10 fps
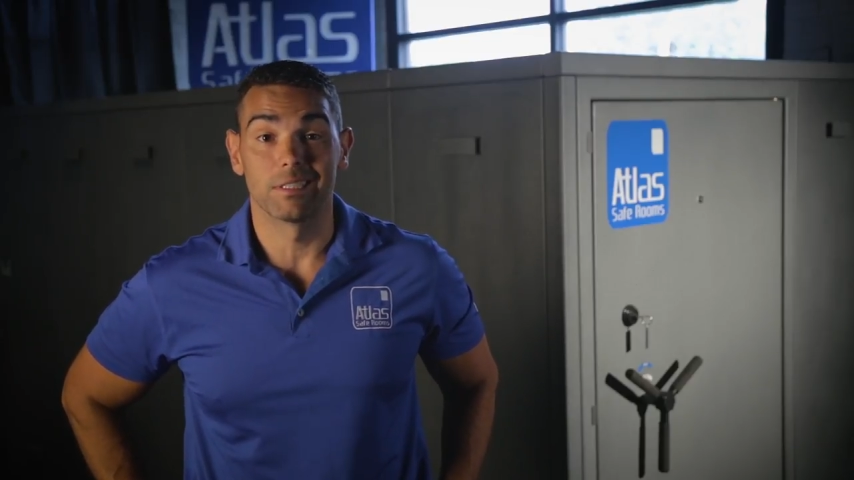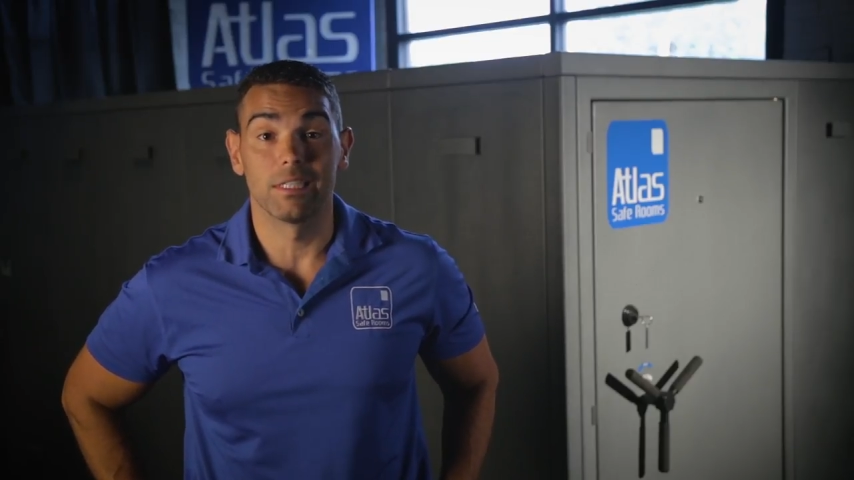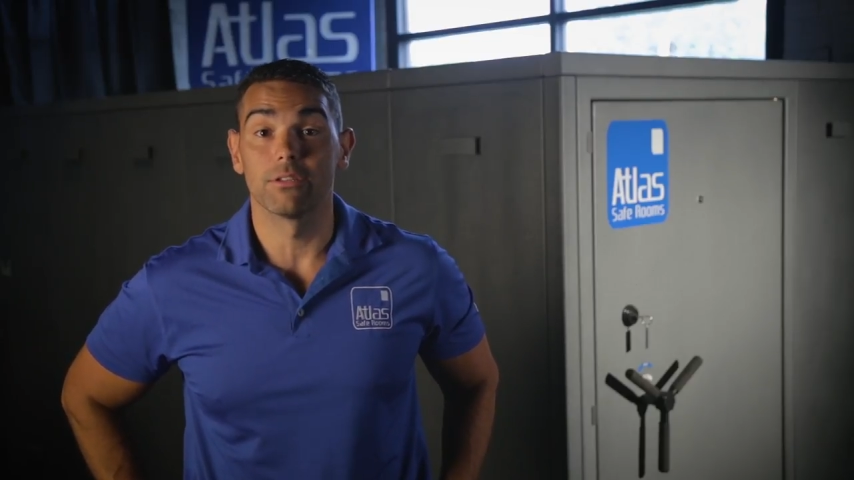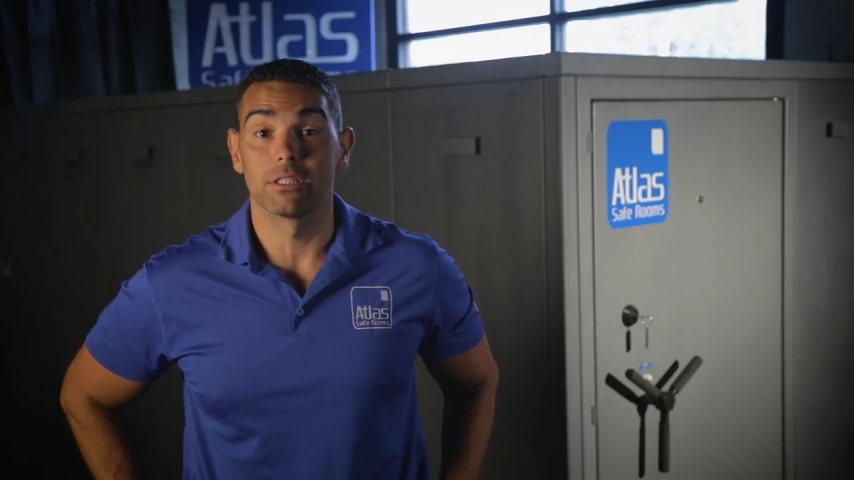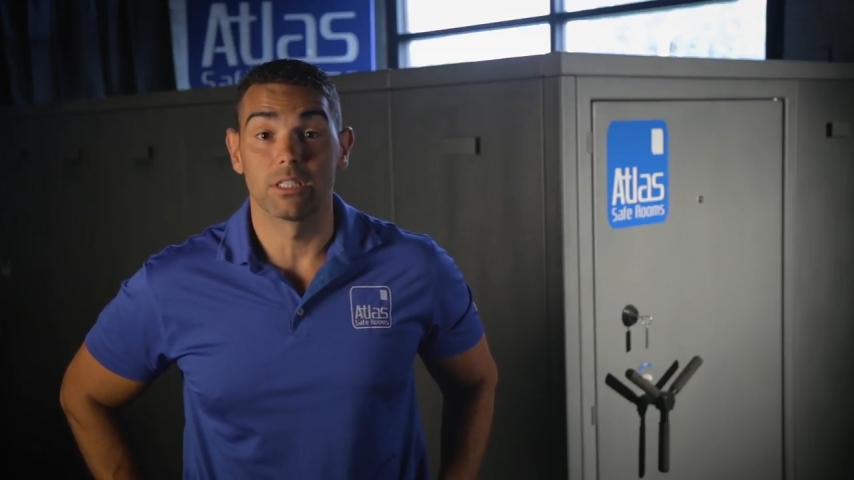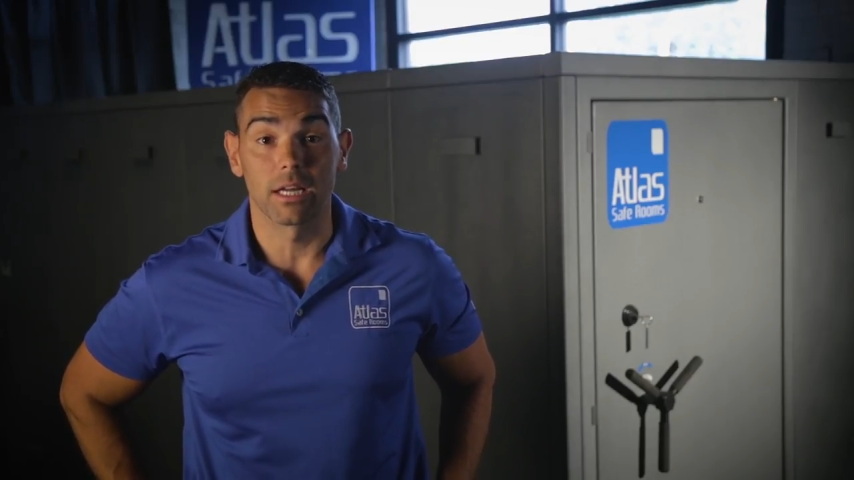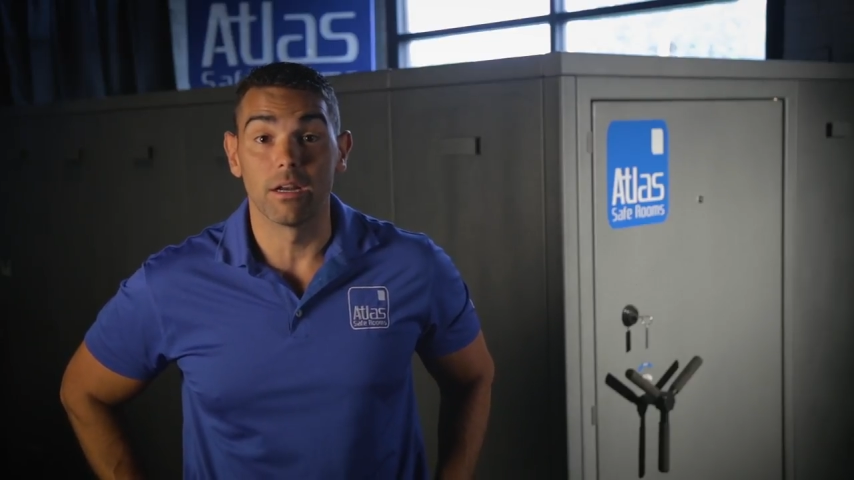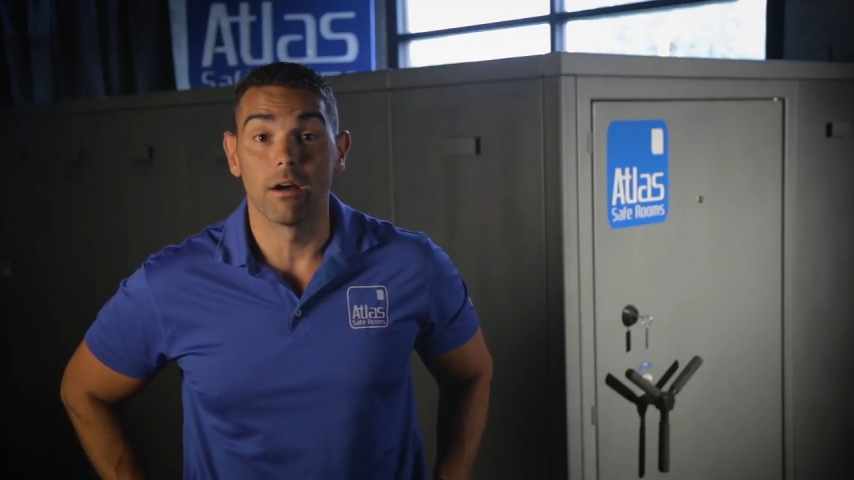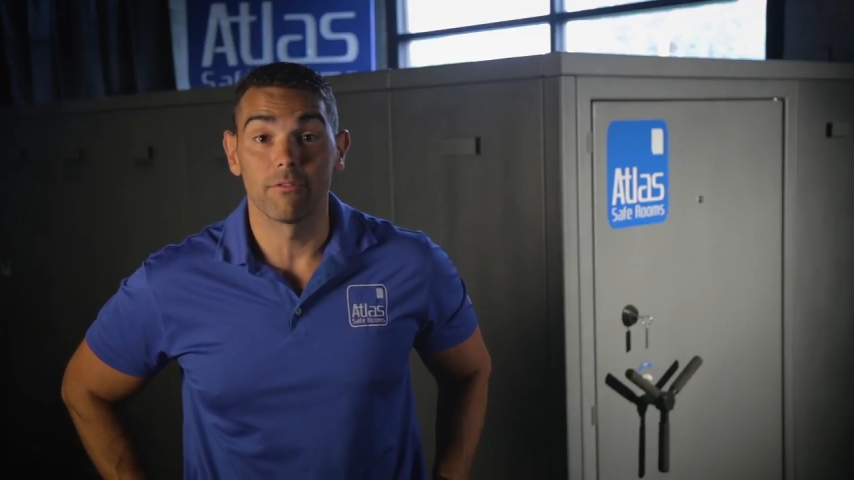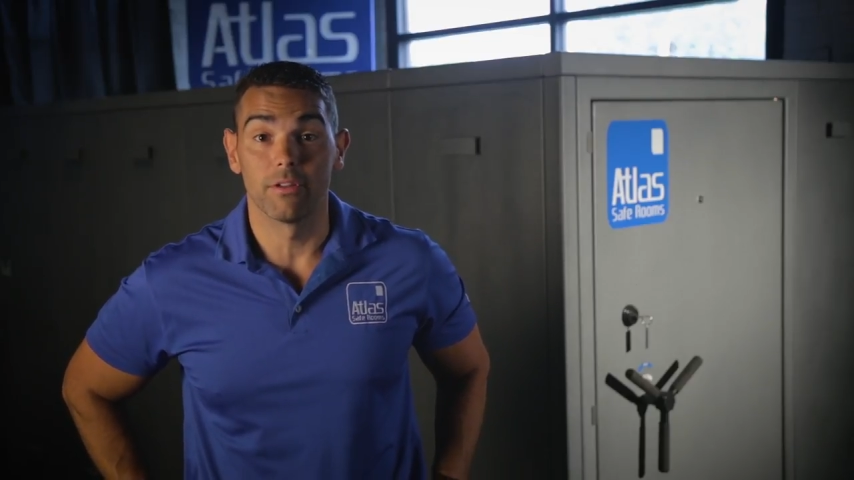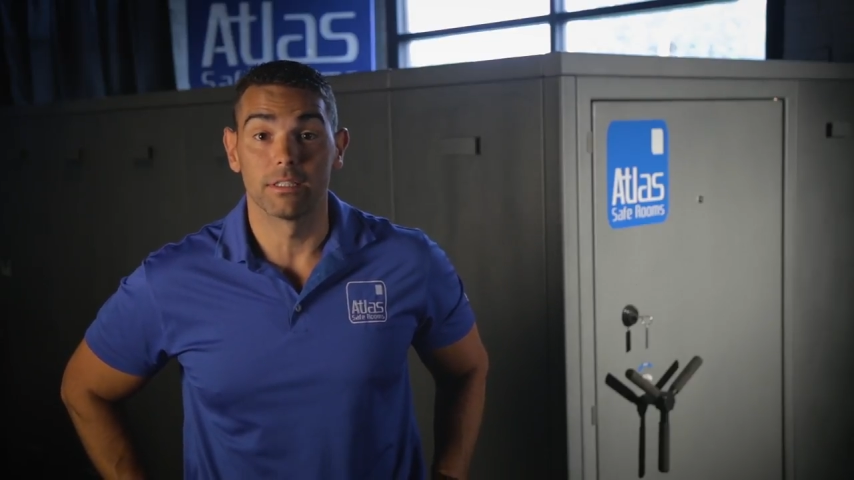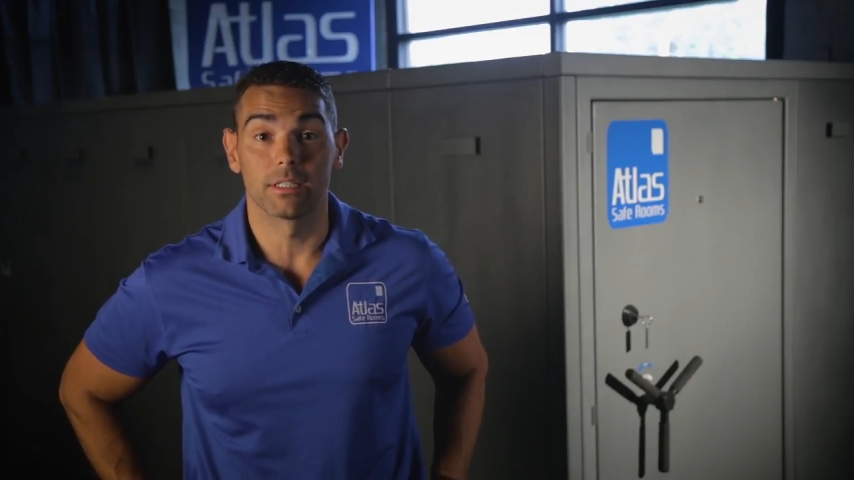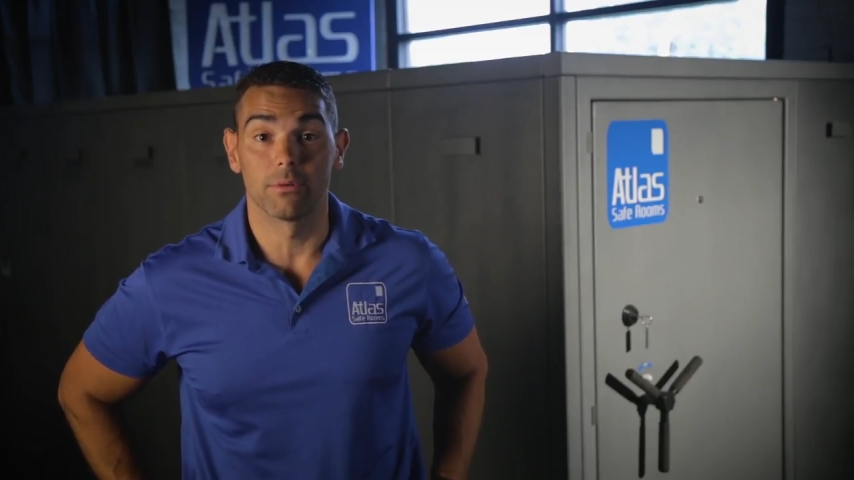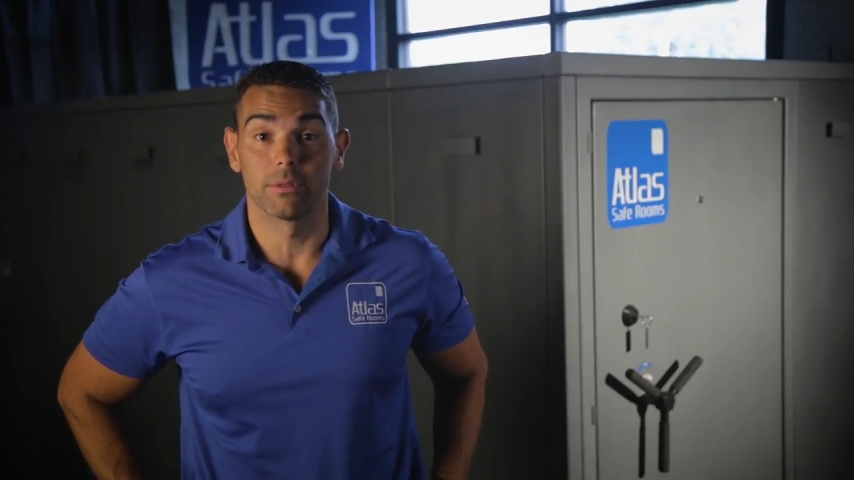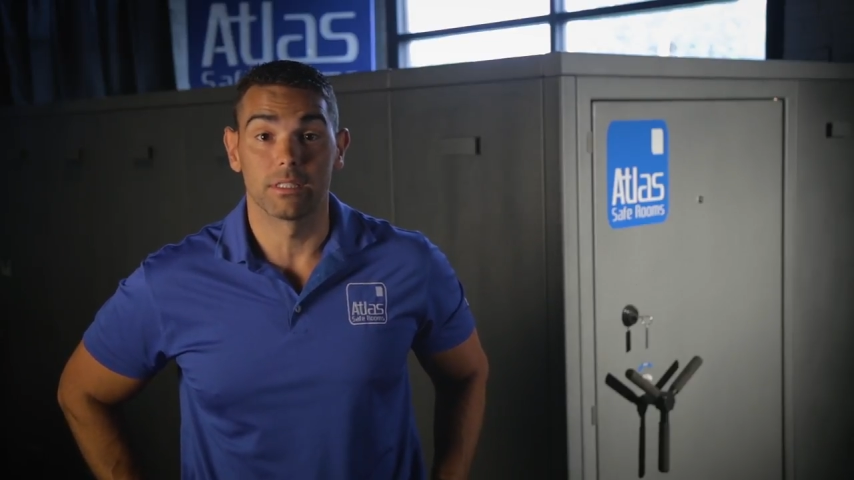the steel's thick enough that
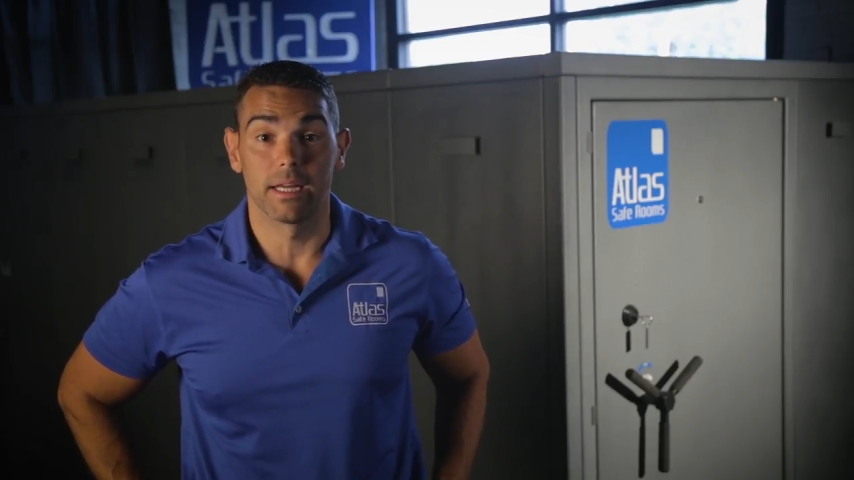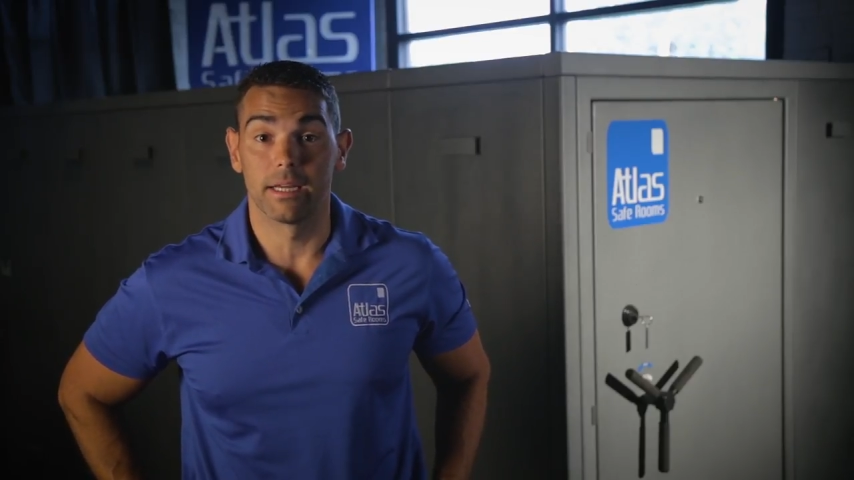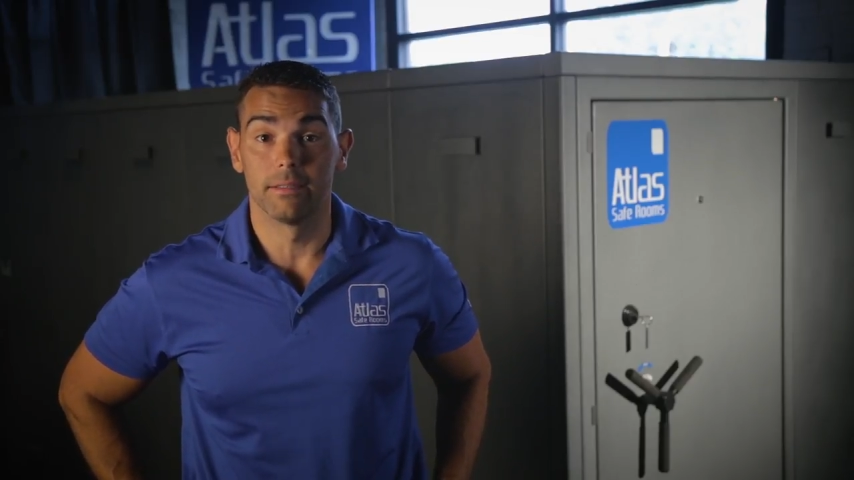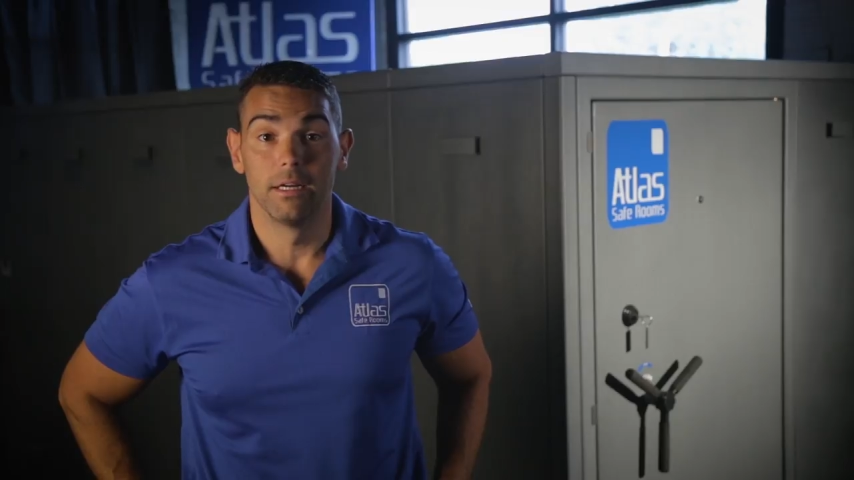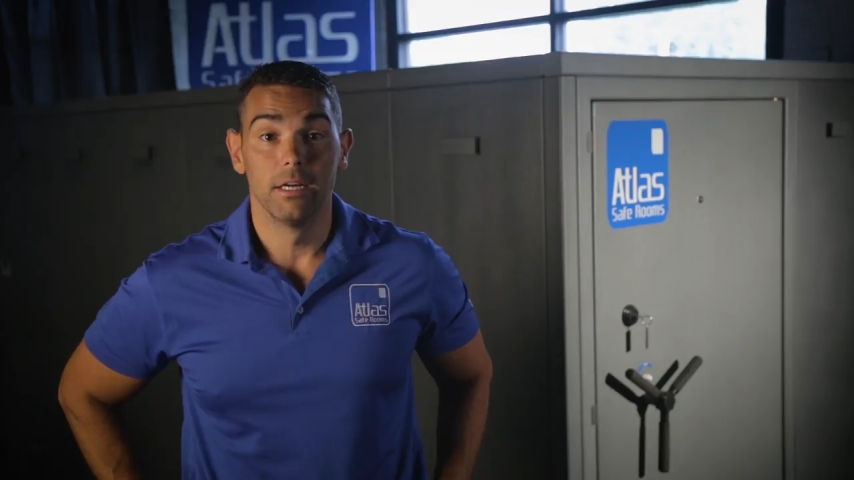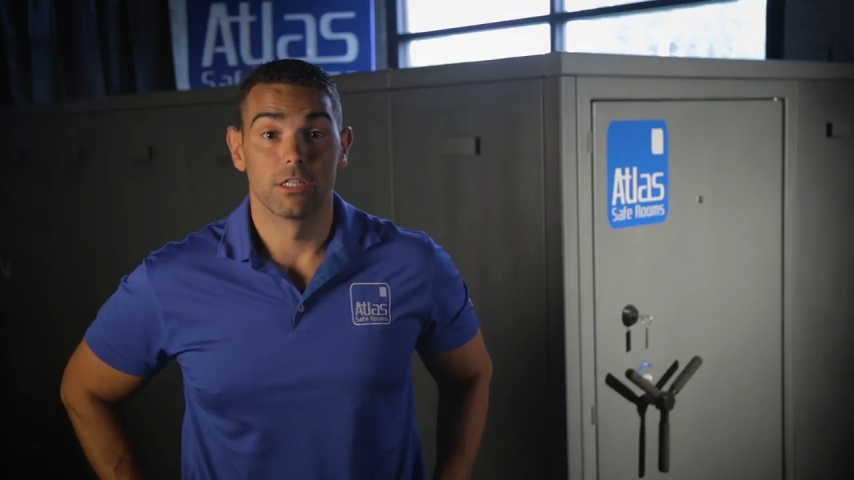it's going to withstand